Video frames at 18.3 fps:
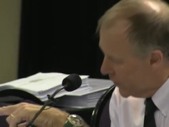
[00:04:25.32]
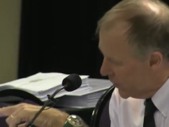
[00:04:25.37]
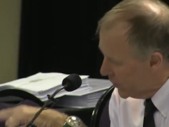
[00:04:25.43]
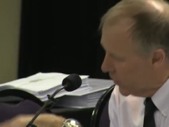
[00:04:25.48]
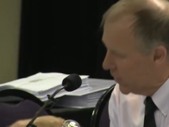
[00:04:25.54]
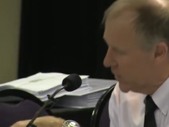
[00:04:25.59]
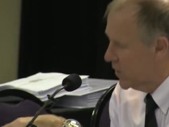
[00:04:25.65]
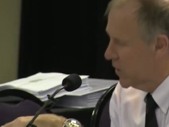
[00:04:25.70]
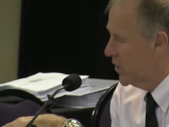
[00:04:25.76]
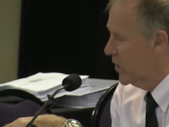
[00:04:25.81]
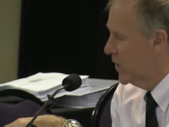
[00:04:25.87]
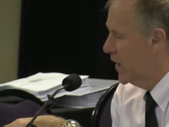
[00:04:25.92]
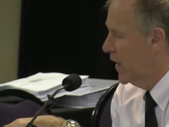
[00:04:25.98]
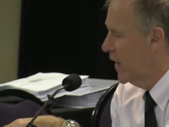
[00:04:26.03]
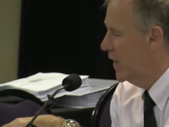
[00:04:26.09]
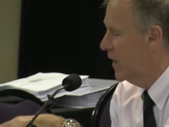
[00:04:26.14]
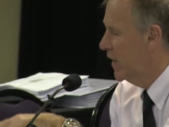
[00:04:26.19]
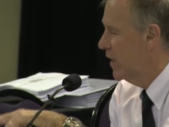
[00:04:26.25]
Dr.
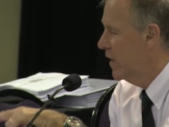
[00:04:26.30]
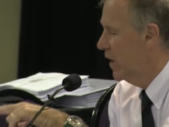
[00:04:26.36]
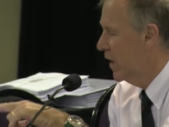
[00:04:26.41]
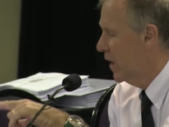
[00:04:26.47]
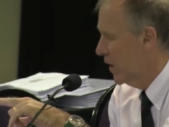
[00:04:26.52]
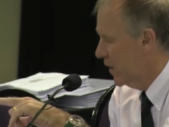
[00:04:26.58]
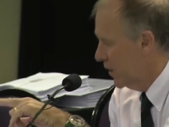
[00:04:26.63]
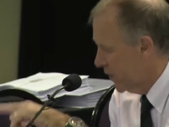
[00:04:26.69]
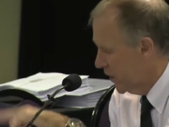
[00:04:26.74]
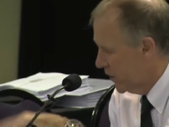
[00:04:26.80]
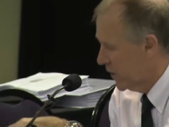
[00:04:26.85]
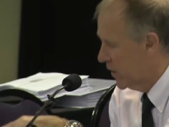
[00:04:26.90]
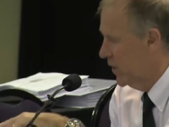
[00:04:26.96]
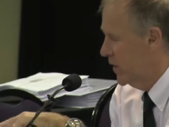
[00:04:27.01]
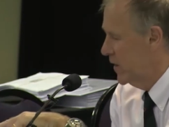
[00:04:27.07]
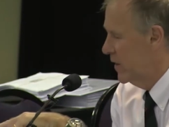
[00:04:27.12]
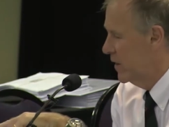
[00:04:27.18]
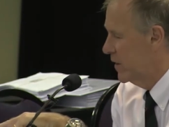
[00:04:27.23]
Cunnane
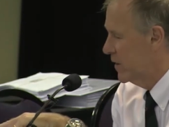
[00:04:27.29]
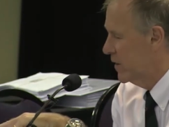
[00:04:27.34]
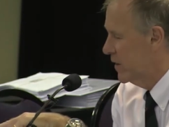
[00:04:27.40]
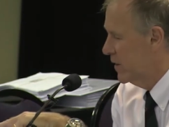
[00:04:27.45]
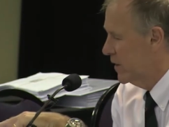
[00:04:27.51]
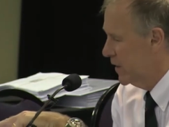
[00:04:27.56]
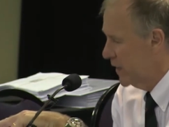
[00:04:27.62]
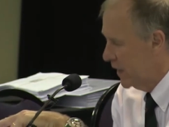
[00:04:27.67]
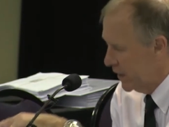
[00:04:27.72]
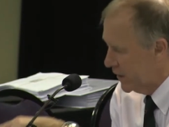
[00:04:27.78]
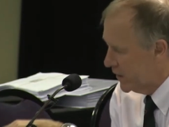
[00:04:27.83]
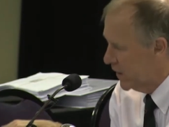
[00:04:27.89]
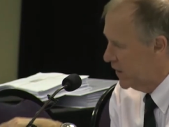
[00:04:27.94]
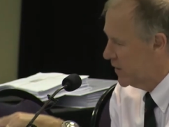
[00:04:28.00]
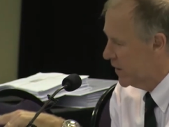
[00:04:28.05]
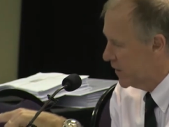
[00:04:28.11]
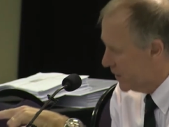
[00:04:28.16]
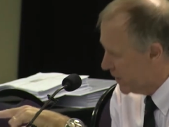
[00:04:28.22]
disagrees. He
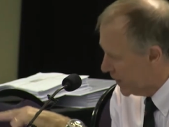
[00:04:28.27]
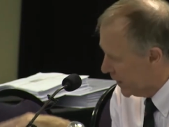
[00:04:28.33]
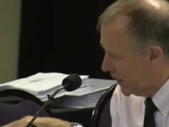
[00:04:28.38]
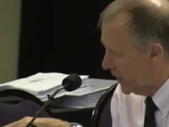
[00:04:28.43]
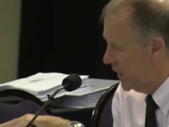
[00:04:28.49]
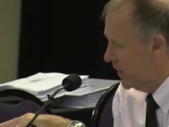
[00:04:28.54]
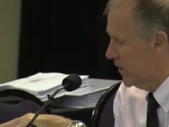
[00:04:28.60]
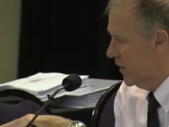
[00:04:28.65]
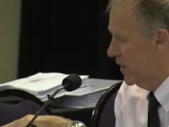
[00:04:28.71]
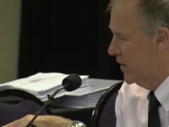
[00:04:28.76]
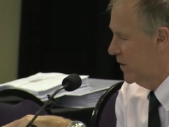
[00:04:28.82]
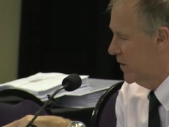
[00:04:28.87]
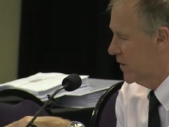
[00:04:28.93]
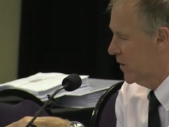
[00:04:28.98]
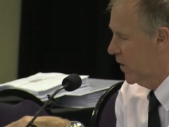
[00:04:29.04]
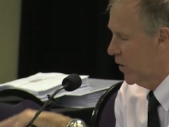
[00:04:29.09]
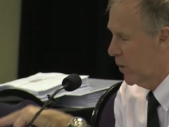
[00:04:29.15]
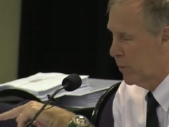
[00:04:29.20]
says it's the
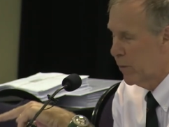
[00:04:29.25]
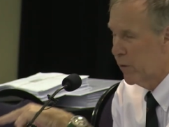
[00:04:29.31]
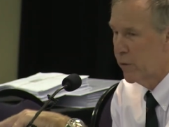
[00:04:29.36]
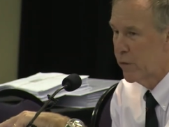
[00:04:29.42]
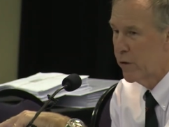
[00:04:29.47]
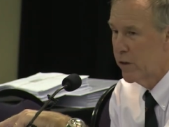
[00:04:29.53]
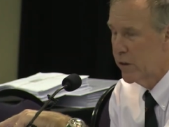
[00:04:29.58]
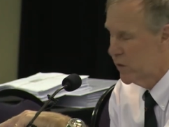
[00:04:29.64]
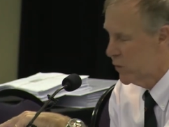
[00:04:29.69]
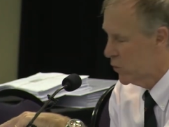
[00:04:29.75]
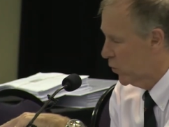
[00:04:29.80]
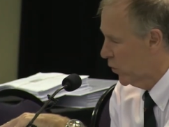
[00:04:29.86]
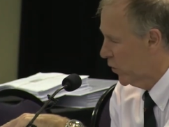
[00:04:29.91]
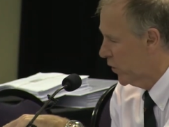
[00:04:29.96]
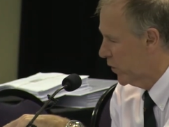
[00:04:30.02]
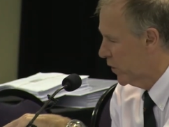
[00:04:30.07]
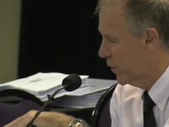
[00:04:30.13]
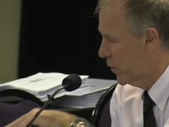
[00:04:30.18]
ketones are the preferred
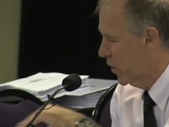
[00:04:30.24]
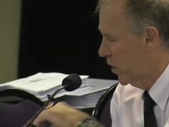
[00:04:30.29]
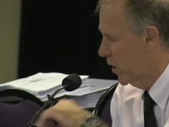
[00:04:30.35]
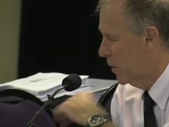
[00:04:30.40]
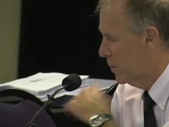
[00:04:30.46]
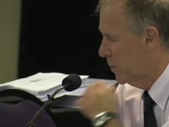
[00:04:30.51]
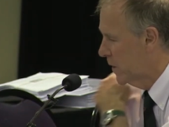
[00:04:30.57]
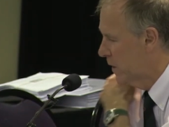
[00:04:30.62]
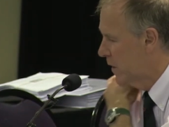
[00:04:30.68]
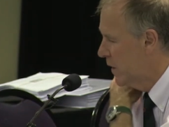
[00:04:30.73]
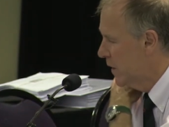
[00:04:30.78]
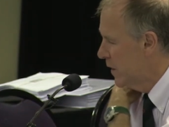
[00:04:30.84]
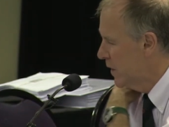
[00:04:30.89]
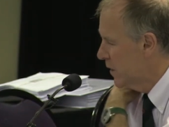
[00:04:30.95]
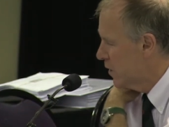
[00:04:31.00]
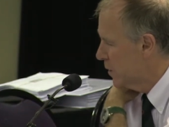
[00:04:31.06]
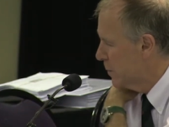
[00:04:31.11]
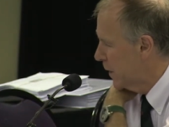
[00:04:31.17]
sources of carbon
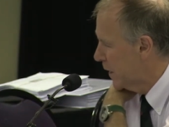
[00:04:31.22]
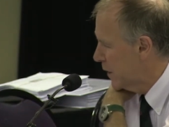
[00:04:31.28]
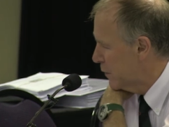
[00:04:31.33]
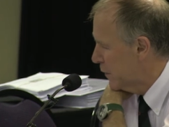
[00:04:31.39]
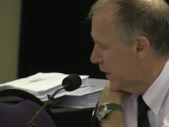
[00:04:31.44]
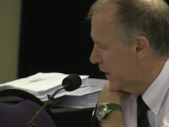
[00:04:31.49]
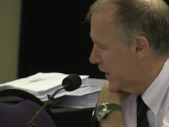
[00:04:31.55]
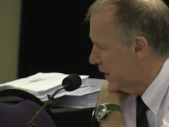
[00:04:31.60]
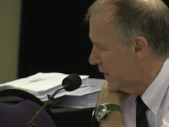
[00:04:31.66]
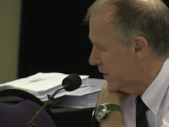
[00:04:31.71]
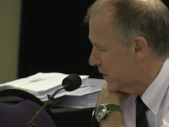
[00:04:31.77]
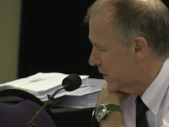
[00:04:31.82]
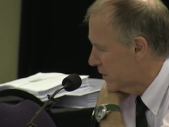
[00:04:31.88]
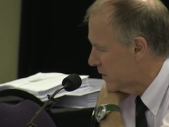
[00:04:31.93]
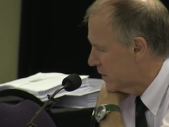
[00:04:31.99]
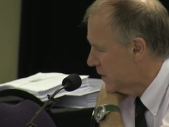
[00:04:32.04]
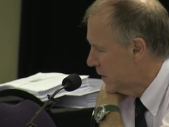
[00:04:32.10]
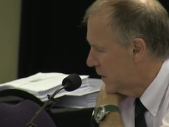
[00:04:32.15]
to make fatty
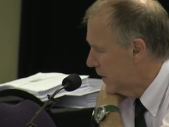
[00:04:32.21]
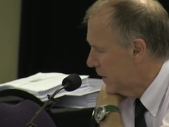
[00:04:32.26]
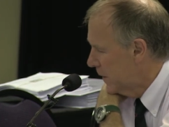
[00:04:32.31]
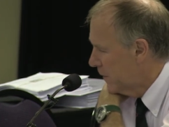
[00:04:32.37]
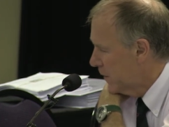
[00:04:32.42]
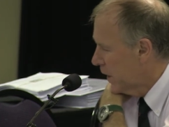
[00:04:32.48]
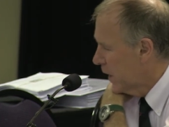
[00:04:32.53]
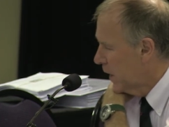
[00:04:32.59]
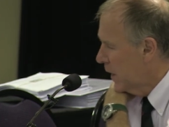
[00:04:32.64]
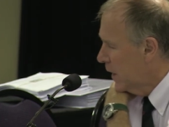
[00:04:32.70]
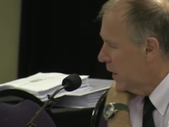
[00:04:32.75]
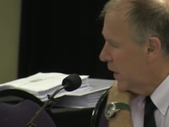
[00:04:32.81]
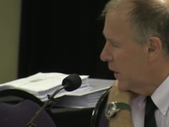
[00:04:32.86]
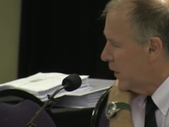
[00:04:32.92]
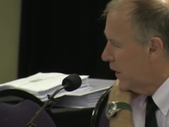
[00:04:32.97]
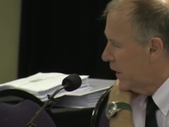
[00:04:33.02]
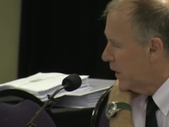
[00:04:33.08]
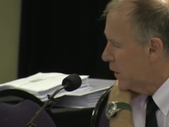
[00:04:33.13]
acids.
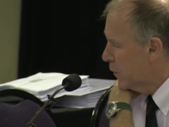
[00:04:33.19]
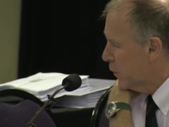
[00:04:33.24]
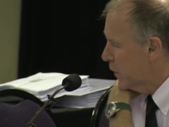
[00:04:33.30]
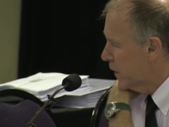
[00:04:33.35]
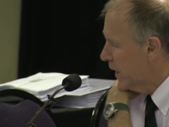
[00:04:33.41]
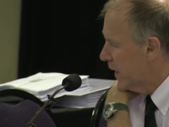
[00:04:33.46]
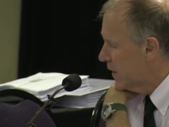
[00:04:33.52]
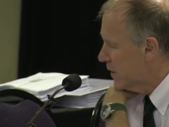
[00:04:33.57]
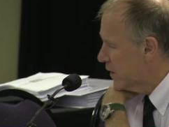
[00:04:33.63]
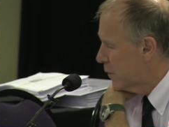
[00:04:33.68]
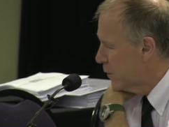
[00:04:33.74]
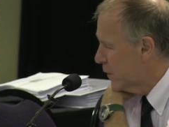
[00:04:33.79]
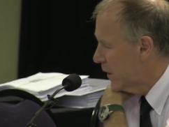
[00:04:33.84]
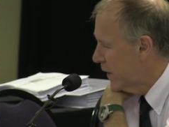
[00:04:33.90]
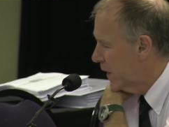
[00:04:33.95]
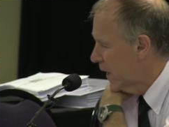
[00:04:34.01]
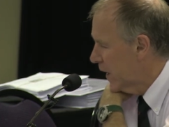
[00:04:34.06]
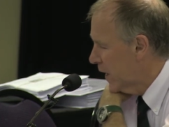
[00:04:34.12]
The infant has a
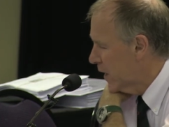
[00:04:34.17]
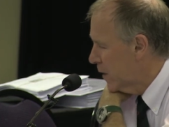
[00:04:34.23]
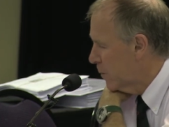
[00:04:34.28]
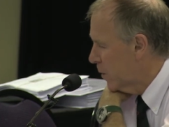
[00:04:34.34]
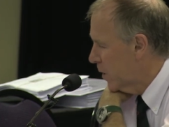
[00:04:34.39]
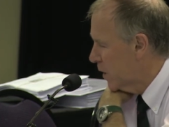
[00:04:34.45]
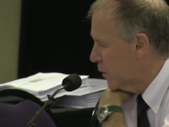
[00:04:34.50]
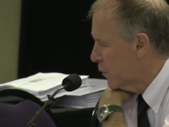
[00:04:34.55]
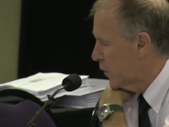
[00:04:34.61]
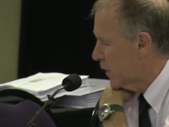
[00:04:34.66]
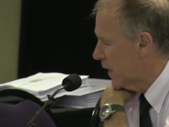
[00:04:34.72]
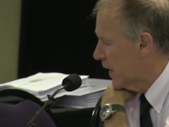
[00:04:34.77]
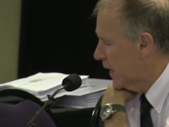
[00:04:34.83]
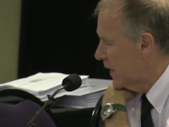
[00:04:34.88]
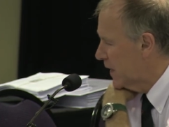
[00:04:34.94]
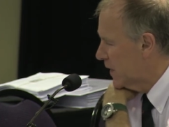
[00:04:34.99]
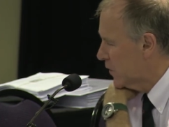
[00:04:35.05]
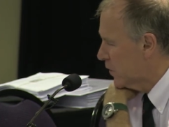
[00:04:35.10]
very high demand for
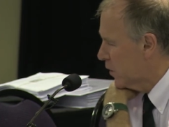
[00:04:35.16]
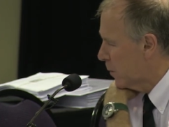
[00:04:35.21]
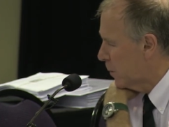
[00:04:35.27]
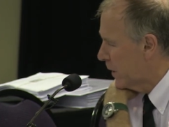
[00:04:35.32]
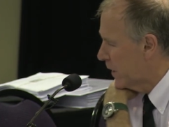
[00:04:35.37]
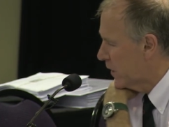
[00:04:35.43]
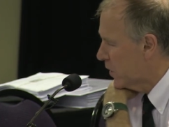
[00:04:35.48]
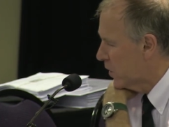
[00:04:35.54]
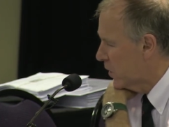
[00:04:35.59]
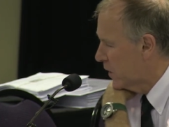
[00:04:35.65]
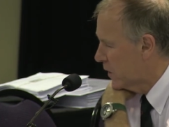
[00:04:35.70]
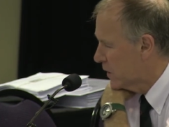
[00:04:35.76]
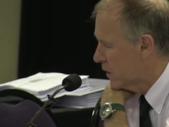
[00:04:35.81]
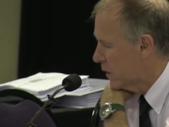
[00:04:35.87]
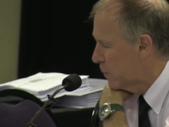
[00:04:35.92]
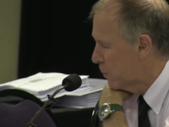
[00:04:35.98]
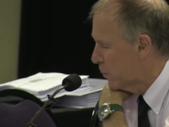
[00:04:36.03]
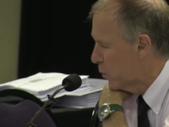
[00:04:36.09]
cholesterol, but it
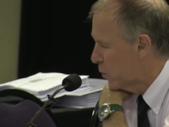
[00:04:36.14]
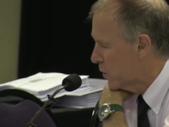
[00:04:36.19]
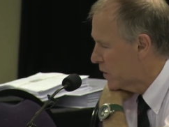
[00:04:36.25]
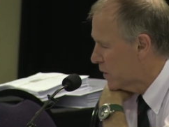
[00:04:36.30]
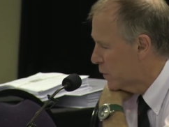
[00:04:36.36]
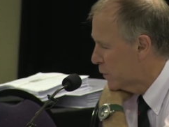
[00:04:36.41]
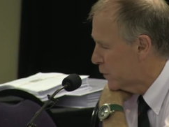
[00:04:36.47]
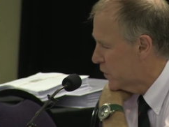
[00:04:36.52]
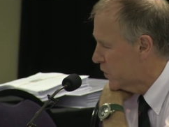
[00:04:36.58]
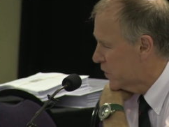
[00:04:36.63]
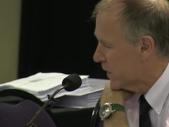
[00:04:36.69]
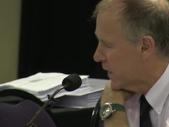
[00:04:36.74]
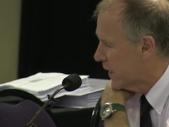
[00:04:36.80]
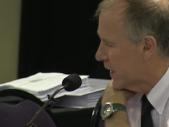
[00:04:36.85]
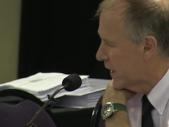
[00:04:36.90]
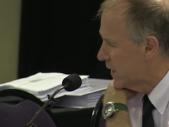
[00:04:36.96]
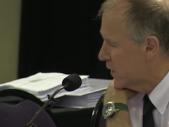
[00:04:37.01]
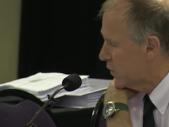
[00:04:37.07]
can't import sufficient
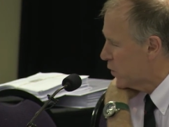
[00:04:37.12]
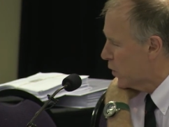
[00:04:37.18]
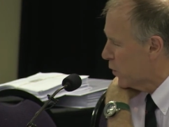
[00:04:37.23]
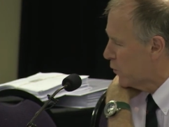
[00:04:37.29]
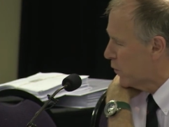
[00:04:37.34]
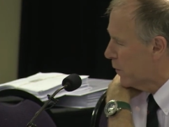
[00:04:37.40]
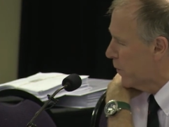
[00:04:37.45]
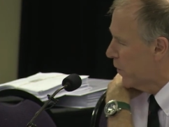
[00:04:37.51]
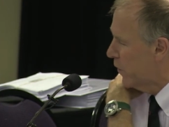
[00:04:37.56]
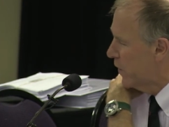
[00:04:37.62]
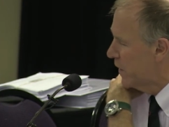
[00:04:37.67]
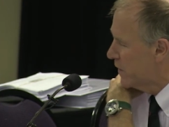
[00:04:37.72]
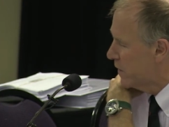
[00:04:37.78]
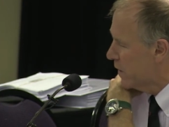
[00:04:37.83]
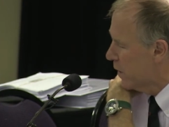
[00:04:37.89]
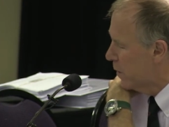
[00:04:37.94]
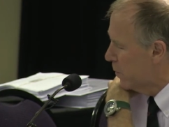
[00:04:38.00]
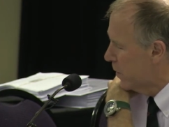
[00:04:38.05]
cholesterol from the
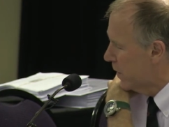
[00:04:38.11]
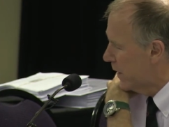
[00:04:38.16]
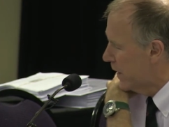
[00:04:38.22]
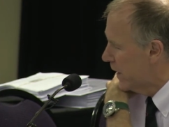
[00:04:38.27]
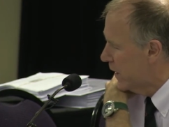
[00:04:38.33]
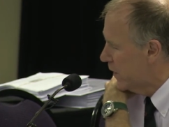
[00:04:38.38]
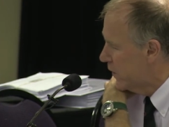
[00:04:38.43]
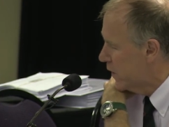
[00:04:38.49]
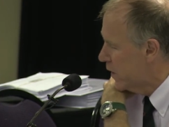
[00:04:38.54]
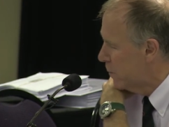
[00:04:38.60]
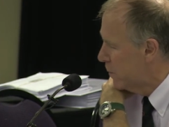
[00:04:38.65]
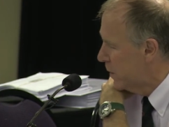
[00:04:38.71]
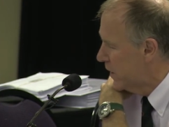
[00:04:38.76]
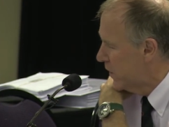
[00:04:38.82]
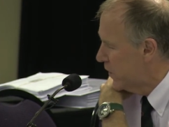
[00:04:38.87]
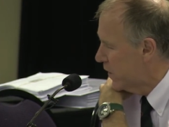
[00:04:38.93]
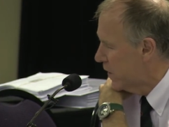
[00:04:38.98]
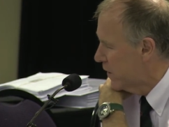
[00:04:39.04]
rest of the body. Hence, the
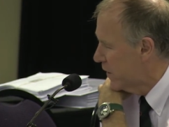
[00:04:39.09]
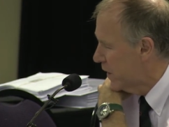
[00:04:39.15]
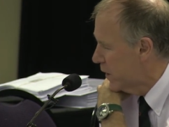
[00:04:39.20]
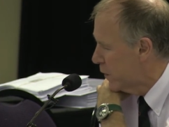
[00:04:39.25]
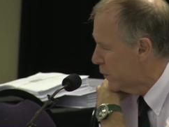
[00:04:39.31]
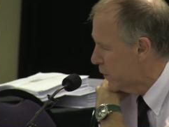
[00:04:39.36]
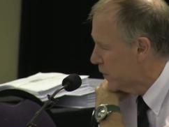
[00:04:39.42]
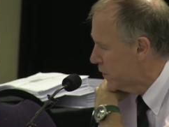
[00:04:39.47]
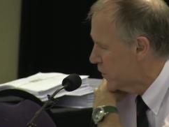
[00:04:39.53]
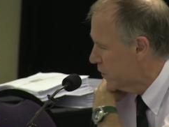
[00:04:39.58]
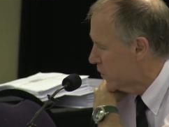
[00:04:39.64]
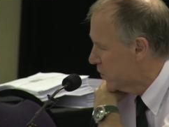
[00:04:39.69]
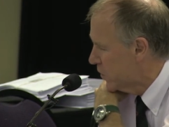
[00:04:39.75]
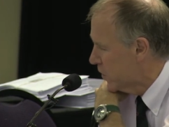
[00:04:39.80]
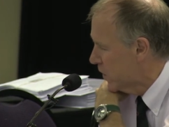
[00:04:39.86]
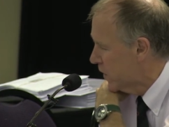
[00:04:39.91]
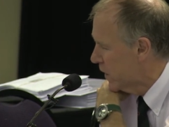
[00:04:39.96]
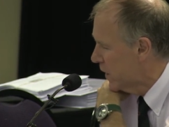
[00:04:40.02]
ability of the infants to
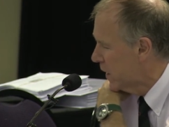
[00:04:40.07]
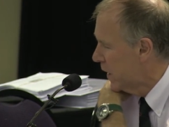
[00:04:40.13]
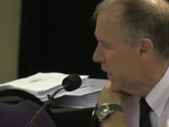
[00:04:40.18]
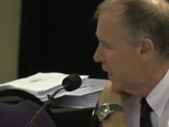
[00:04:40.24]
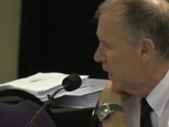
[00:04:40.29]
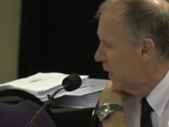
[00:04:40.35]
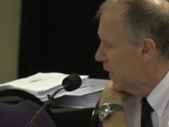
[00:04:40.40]
turn